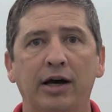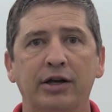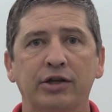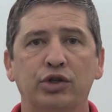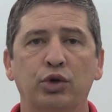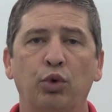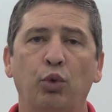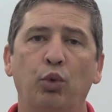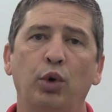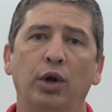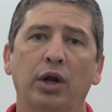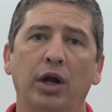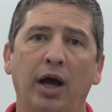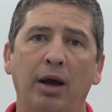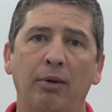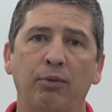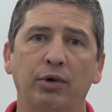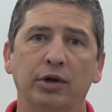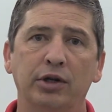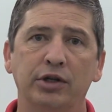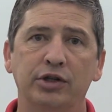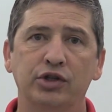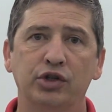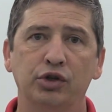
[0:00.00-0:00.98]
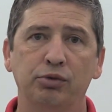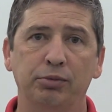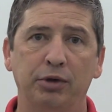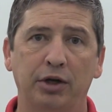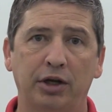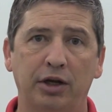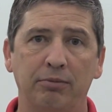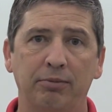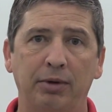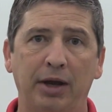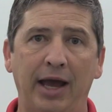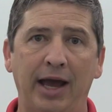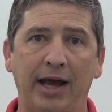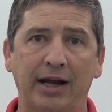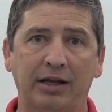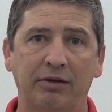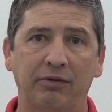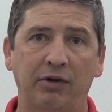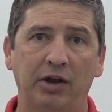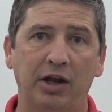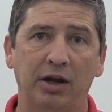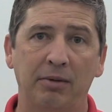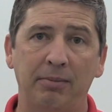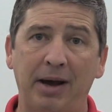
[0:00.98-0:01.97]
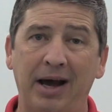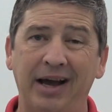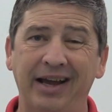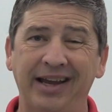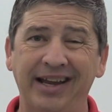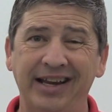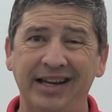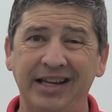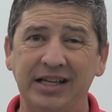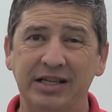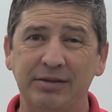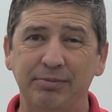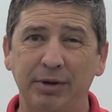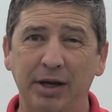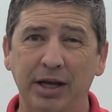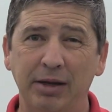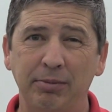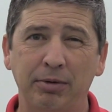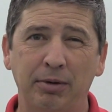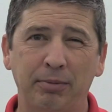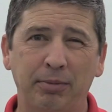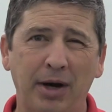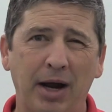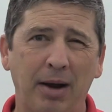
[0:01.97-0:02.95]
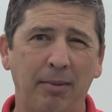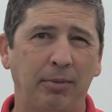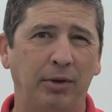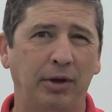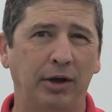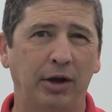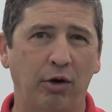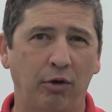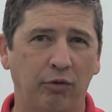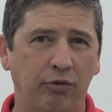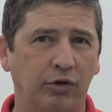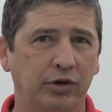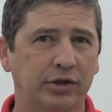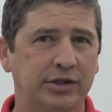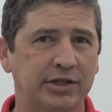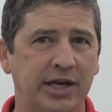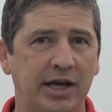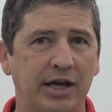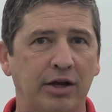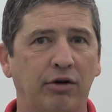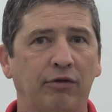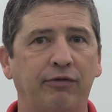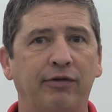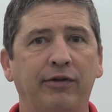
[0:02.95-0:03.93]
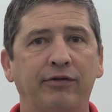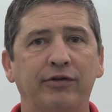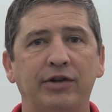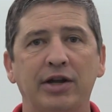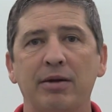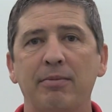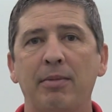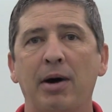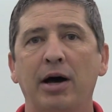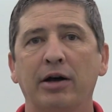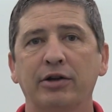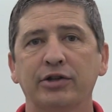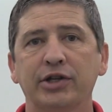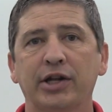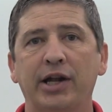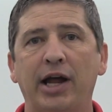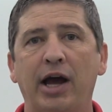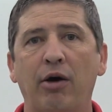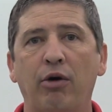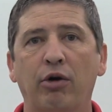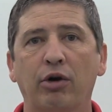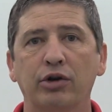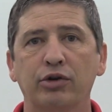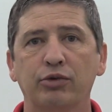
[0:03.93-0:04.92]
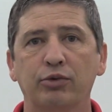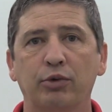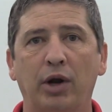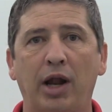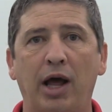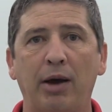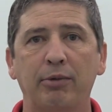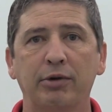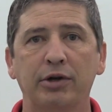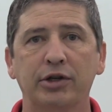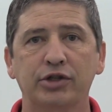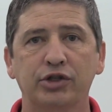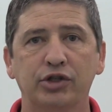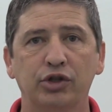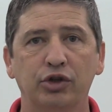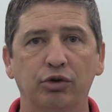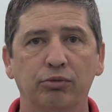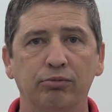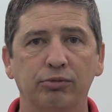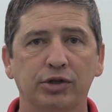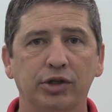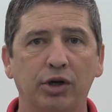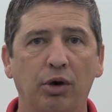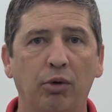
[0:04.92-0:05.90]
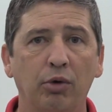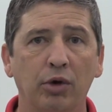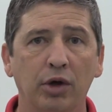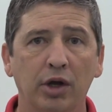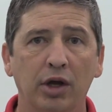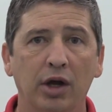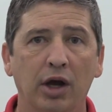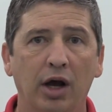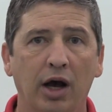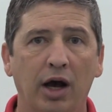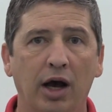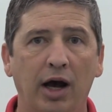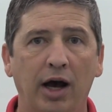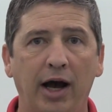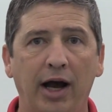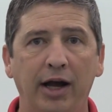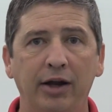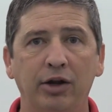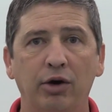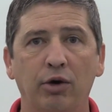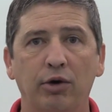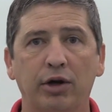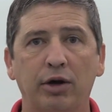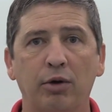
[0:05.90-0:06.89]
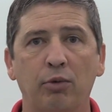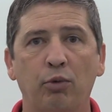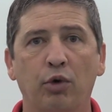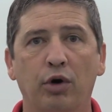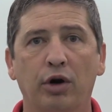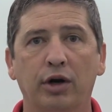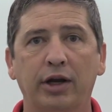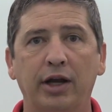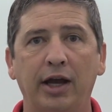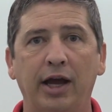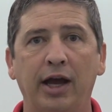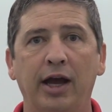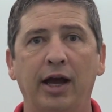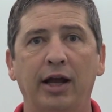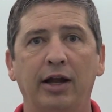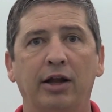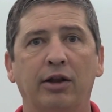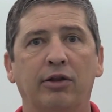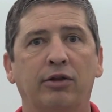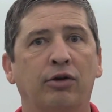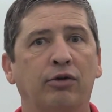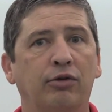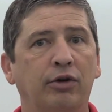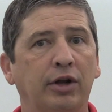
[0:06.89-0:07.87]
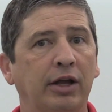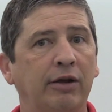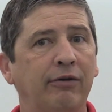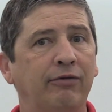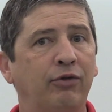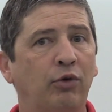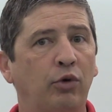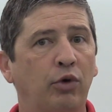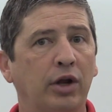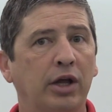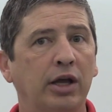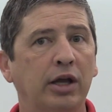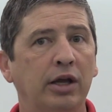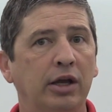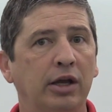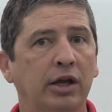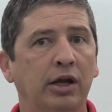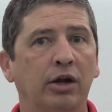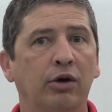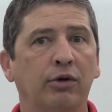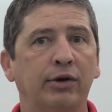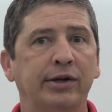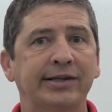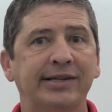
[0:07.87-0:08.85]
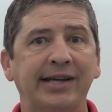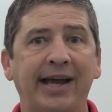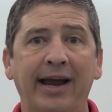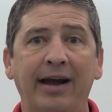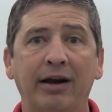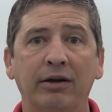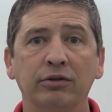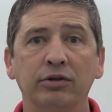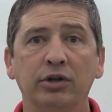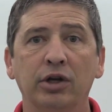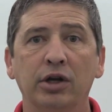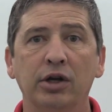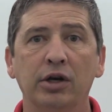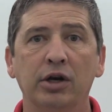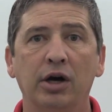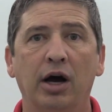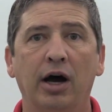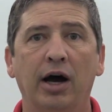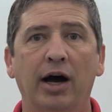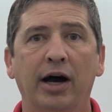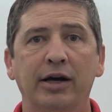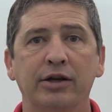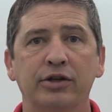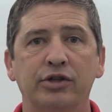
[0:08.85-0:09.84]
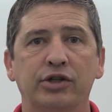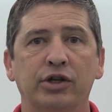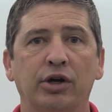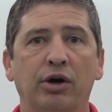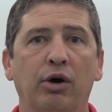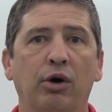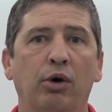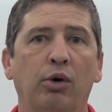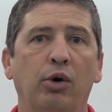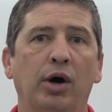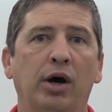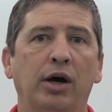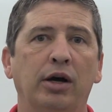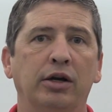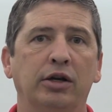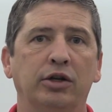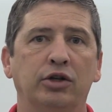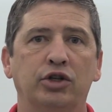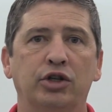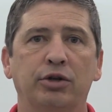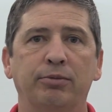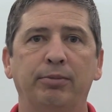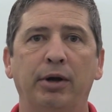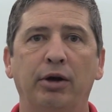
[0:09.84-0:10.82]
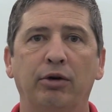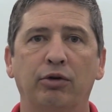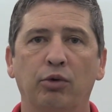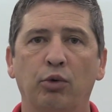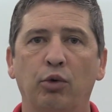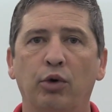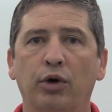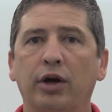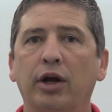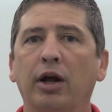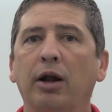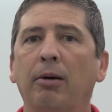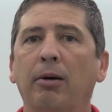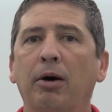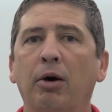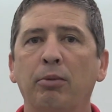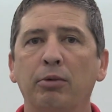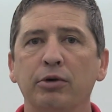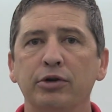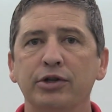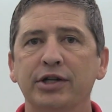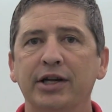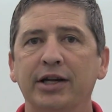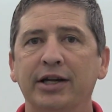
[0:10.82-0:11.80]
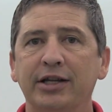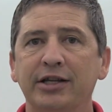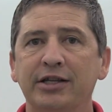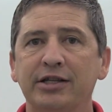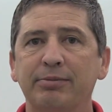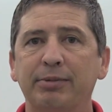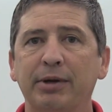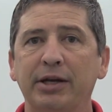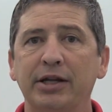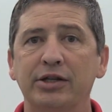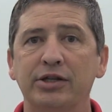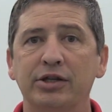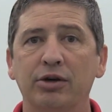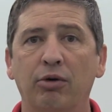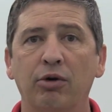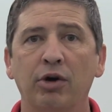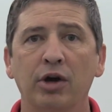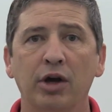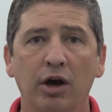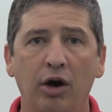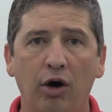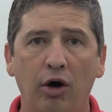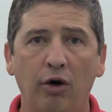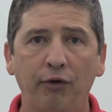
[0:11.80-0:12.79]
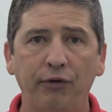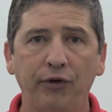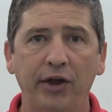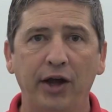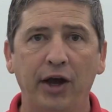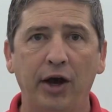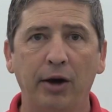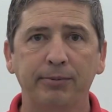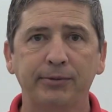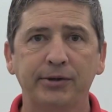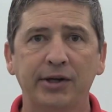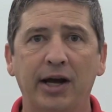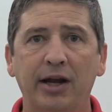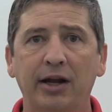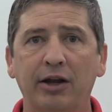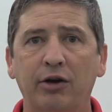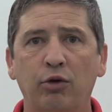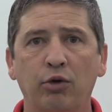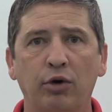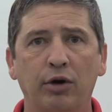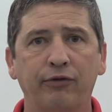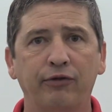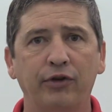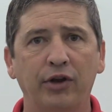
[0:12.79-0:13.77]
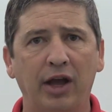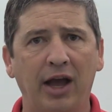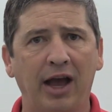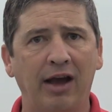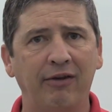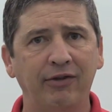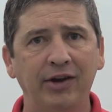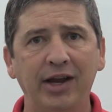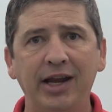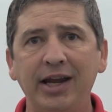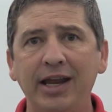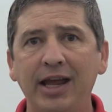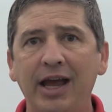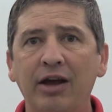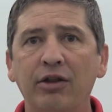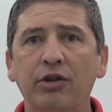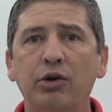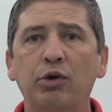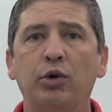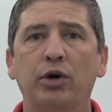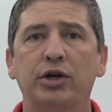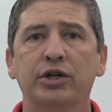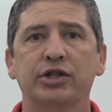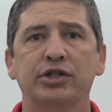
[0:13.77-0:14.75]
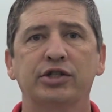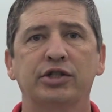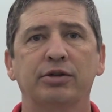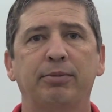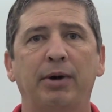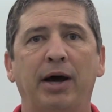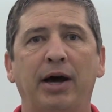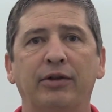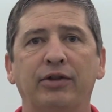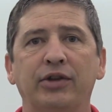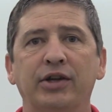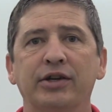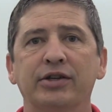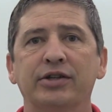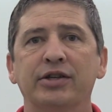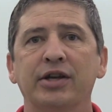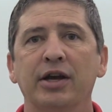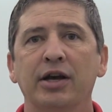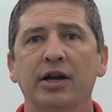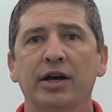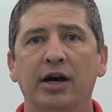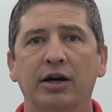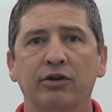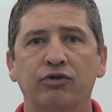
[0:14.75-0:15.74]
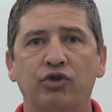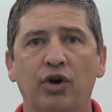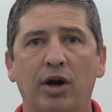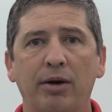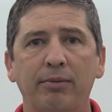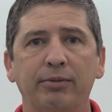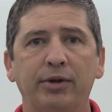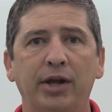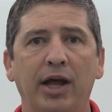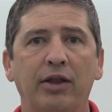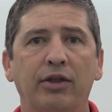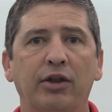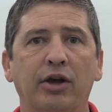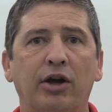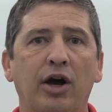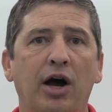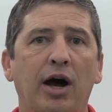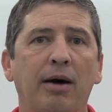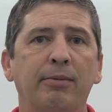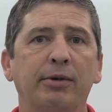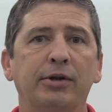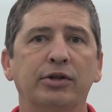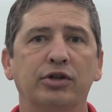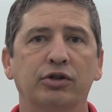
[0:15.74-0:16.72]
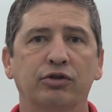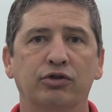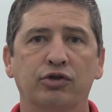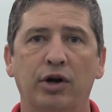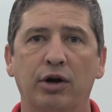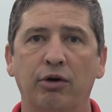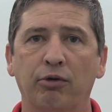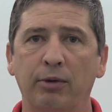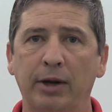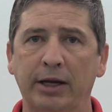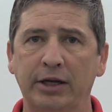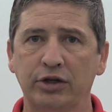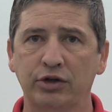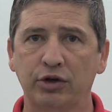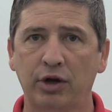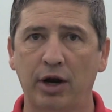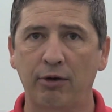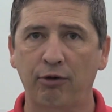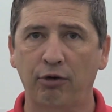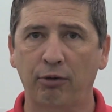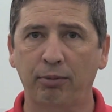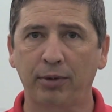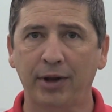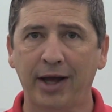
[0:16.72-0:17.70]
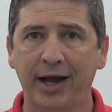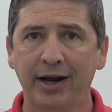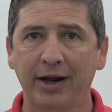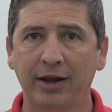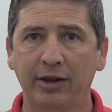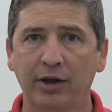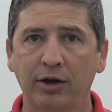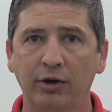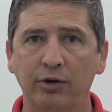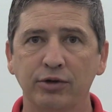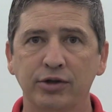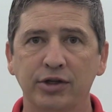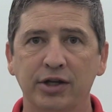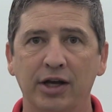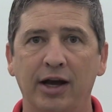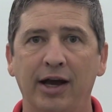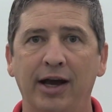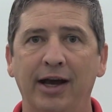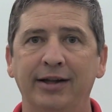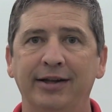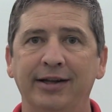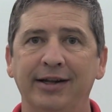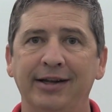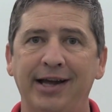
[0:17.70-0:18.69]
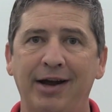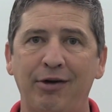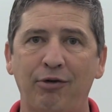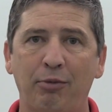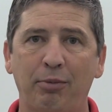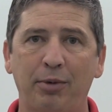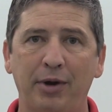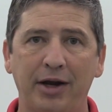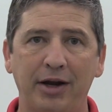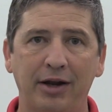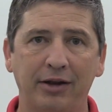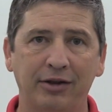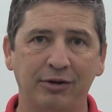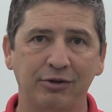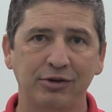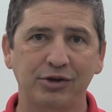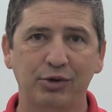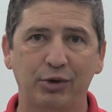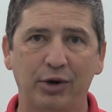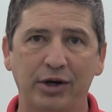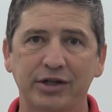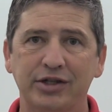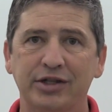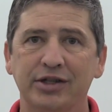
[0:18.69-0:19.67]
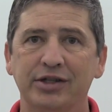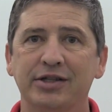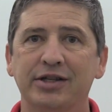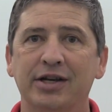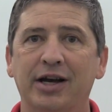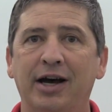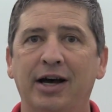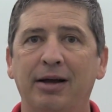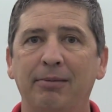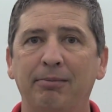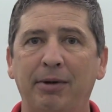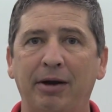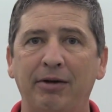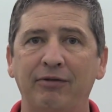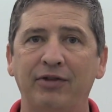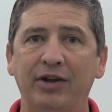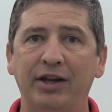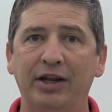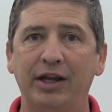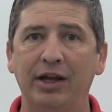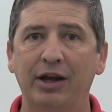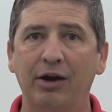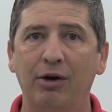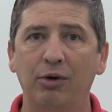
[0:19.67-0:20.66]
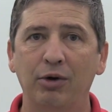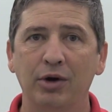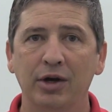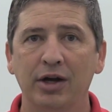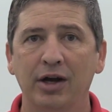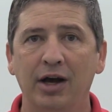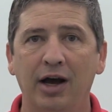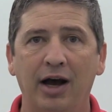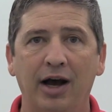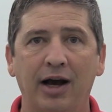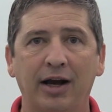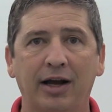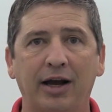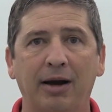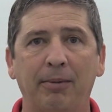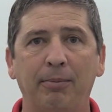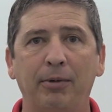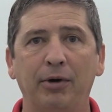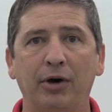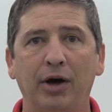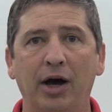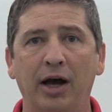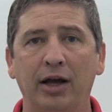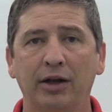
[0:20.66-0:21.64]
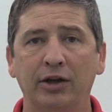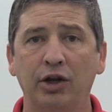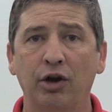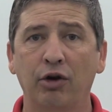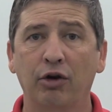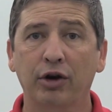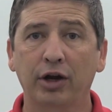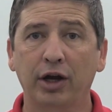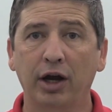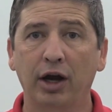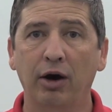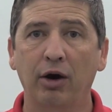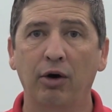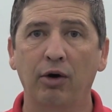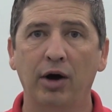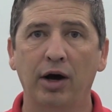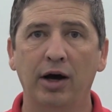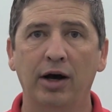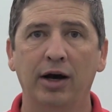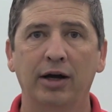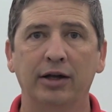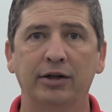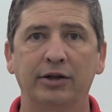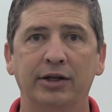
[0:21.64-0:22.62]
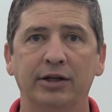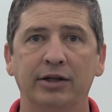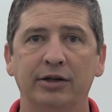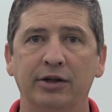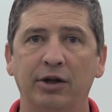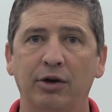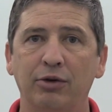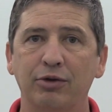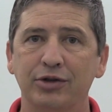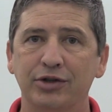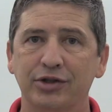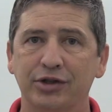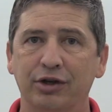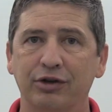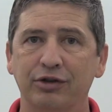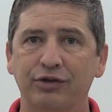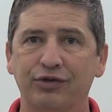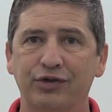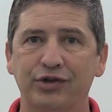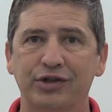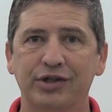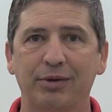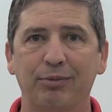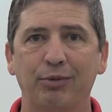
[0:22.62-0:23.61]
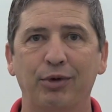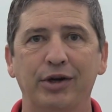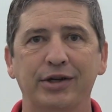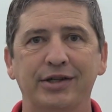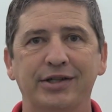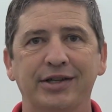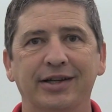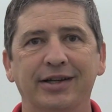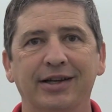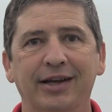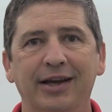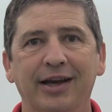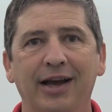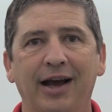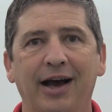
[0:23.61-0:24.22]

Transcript: So I would assume it could be activated about any speed, but probably over 10 or 15 miles an hour is what I would assume. So I know it can work at 30, 40, in town. So it should be able to work at almost any speed. So hopefully that helped you out. Of course, if you have any other questions about this, drop them down in the comments. I'll try to make sure I reply to those. I did not reply to those questions on my video a year ago. Didn't notice those for some reason.